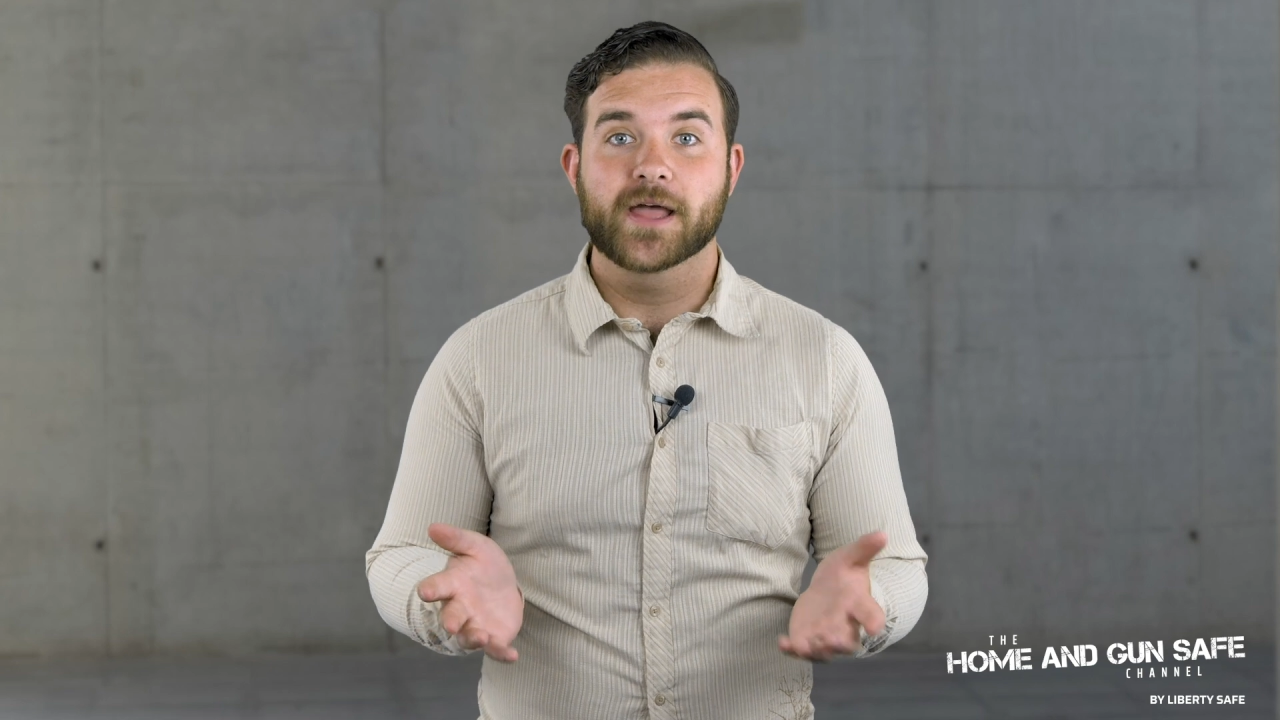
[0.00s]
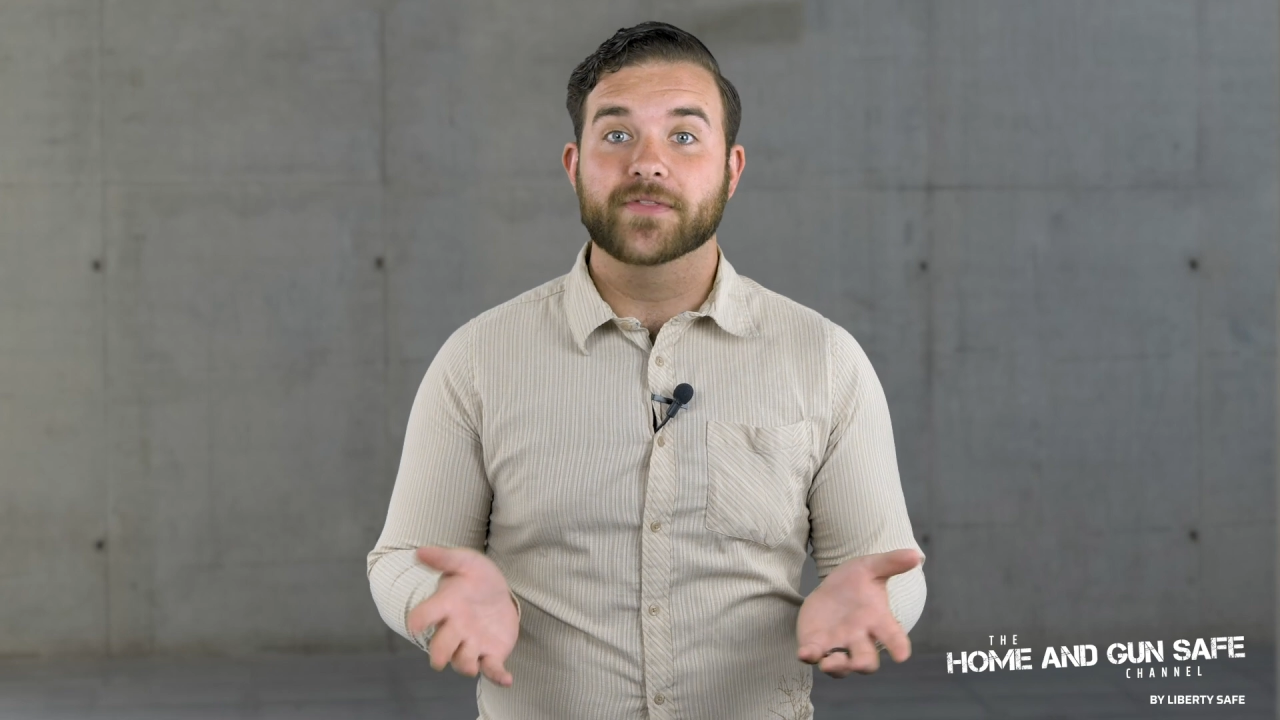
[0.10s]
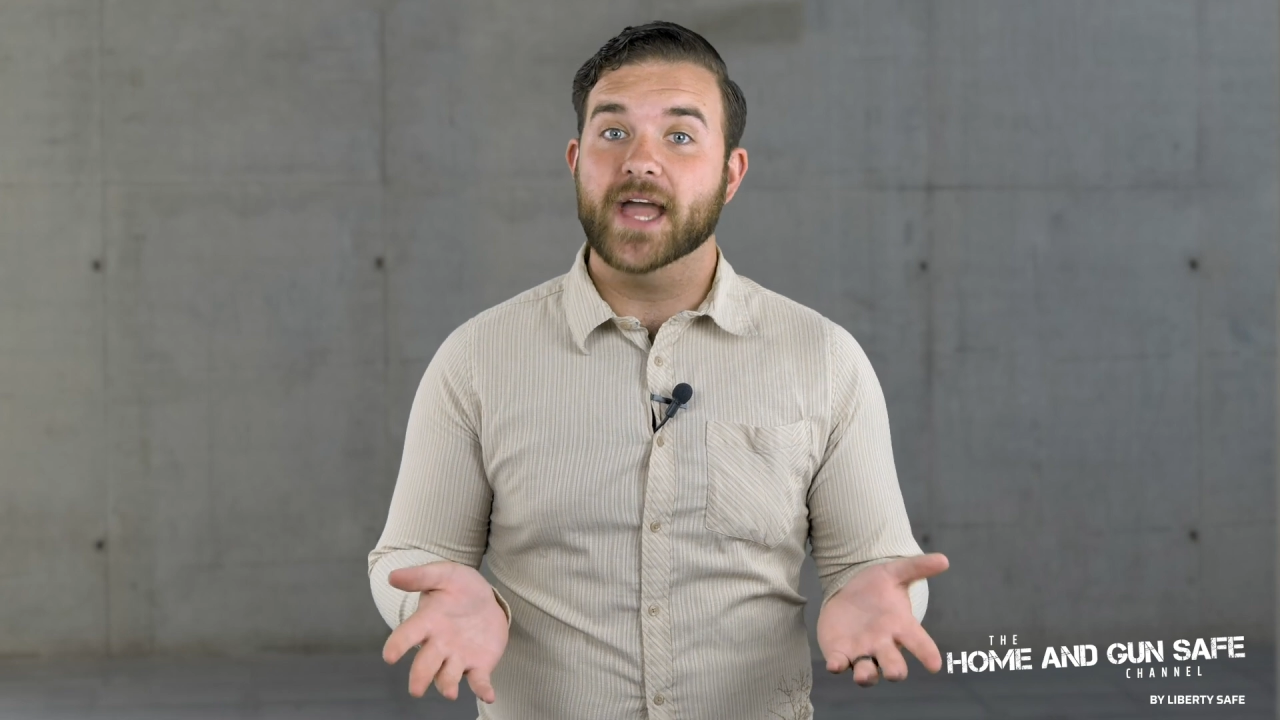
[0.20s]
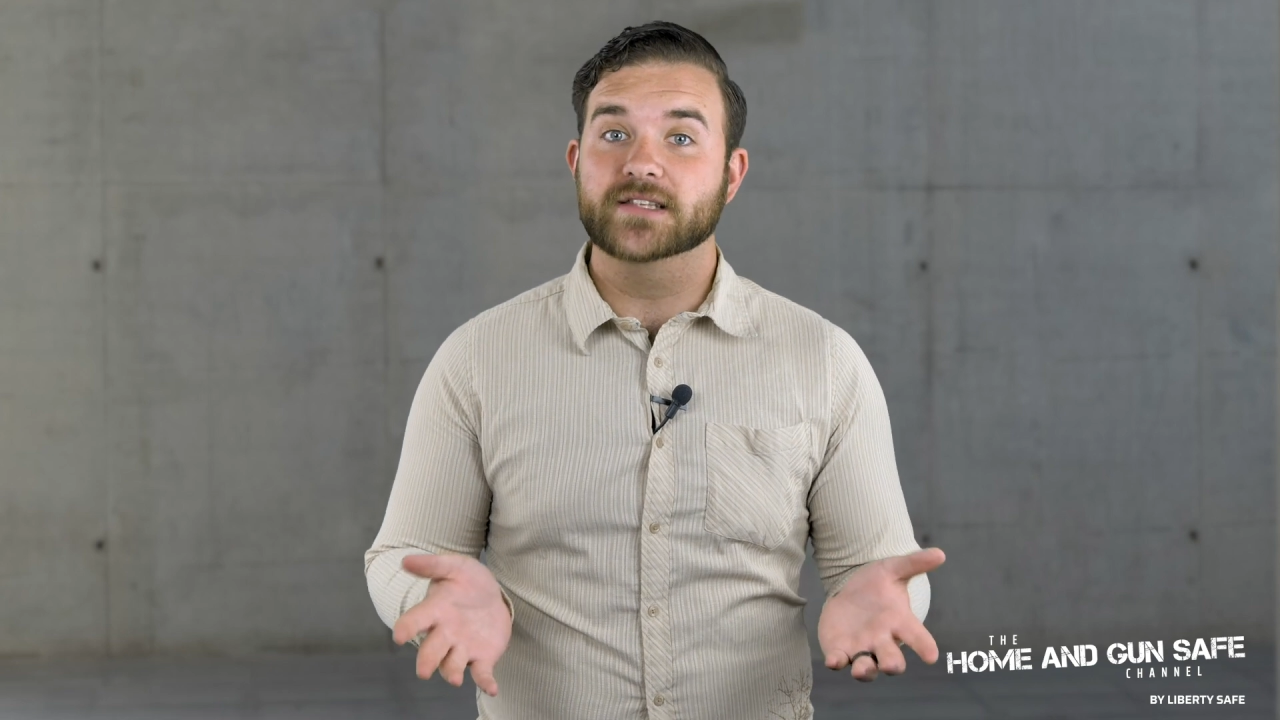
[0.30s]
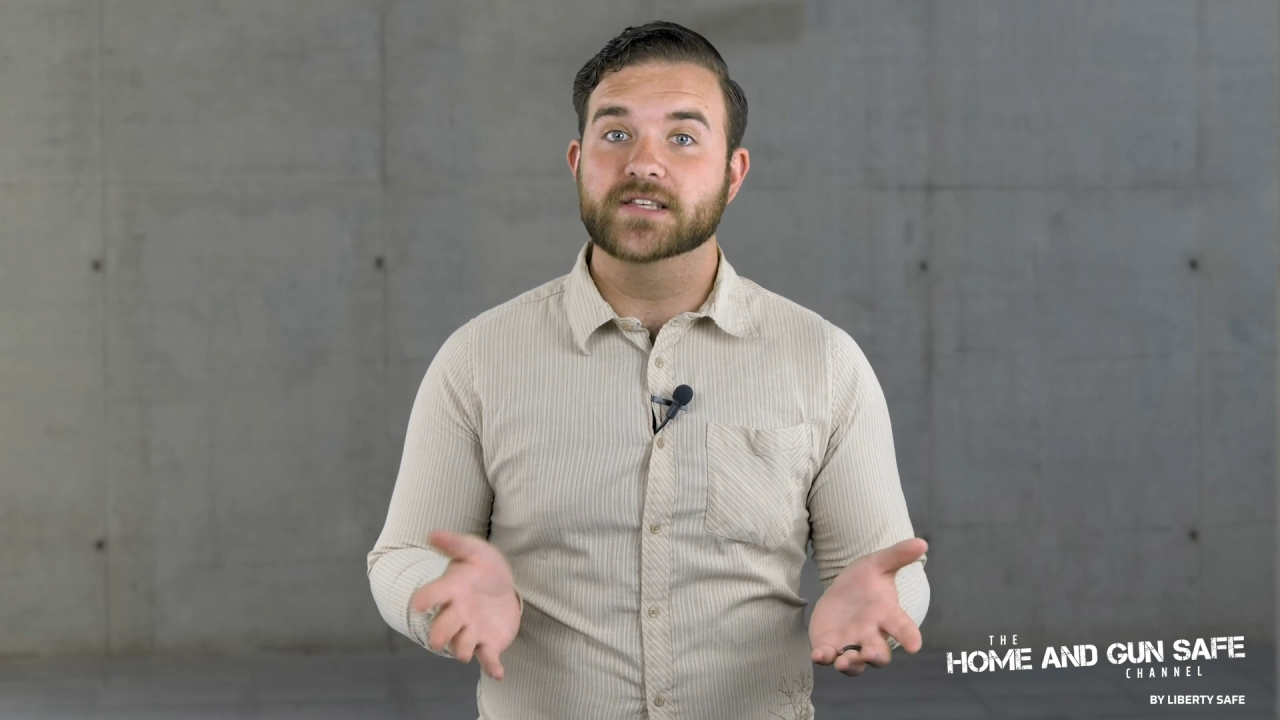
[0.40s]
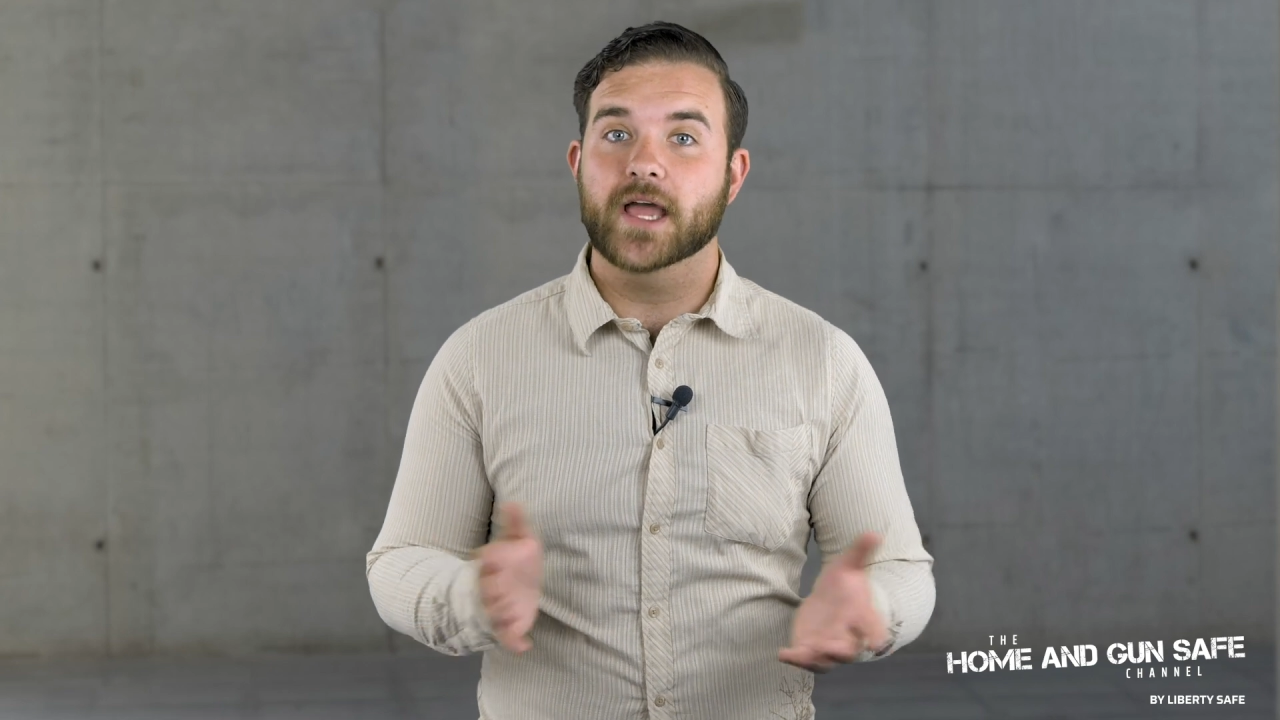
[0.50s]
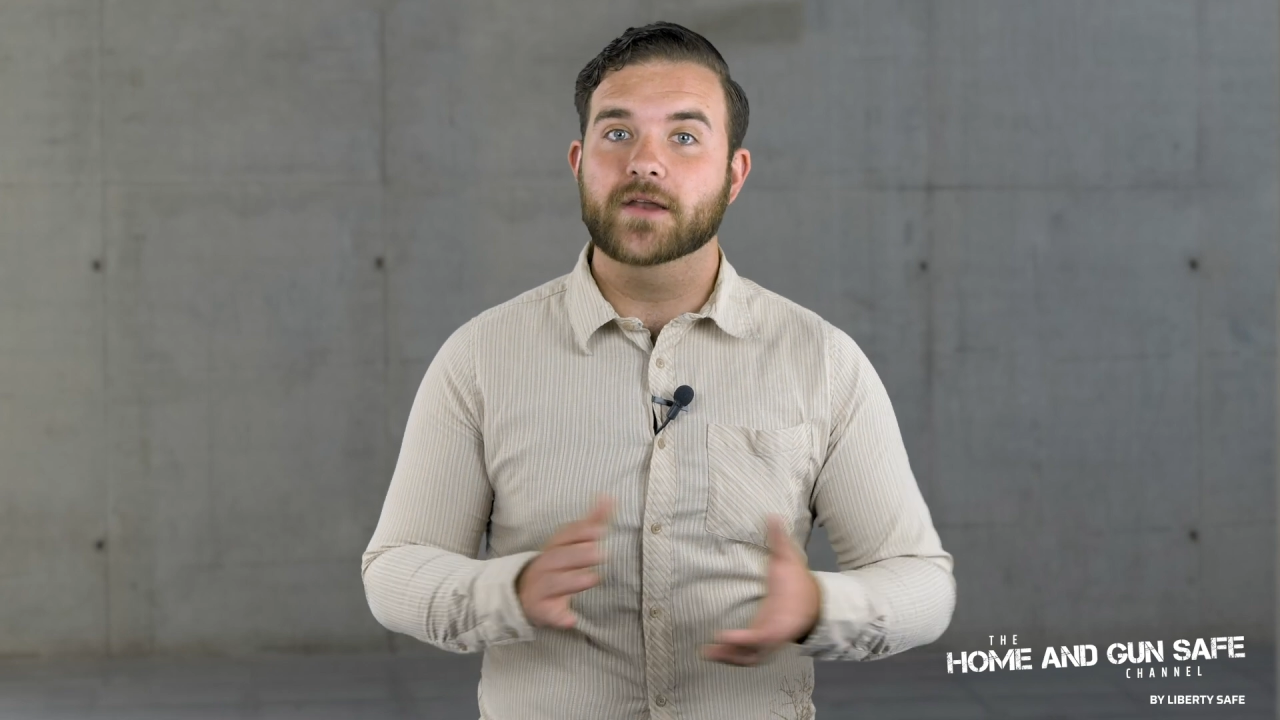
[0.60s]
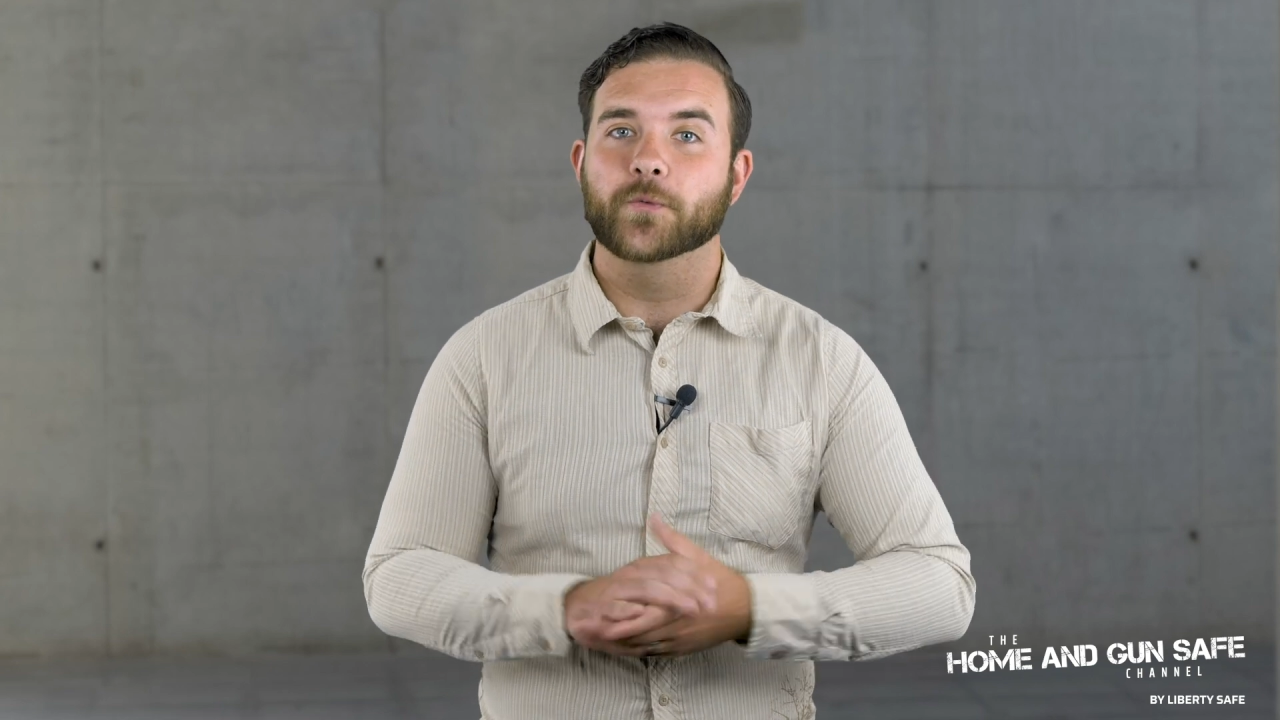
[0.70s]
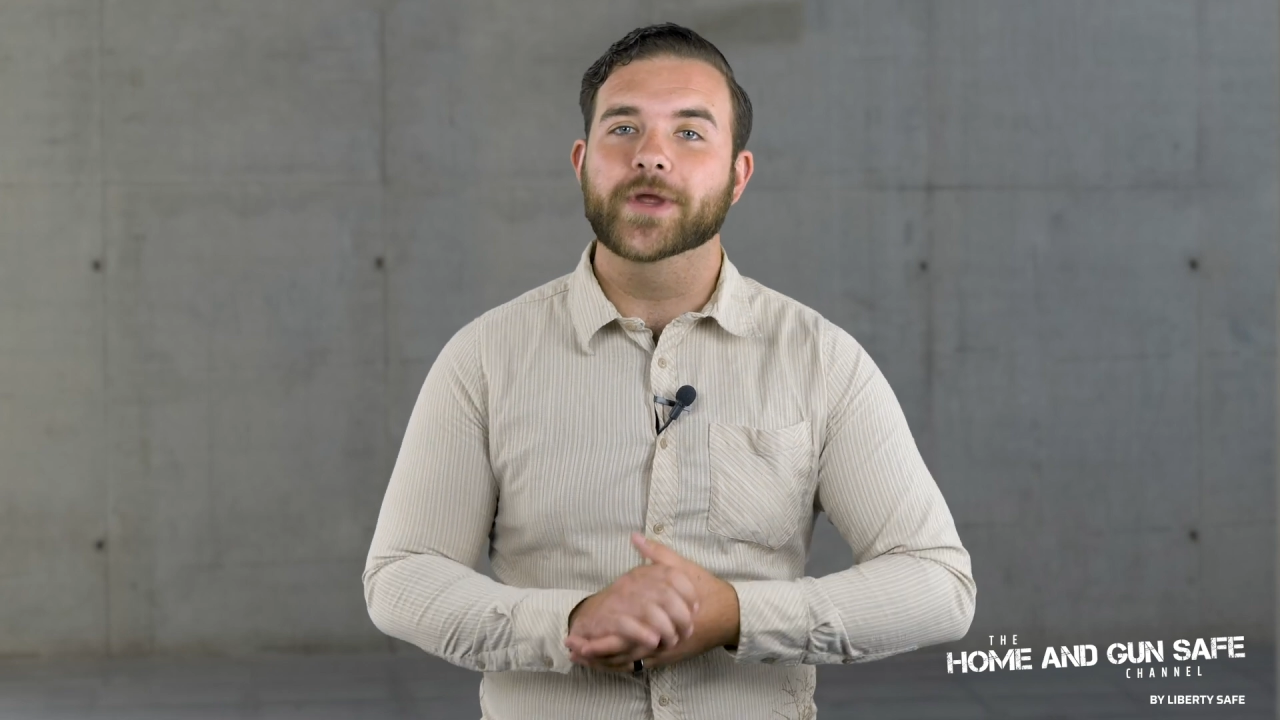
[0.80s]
That said,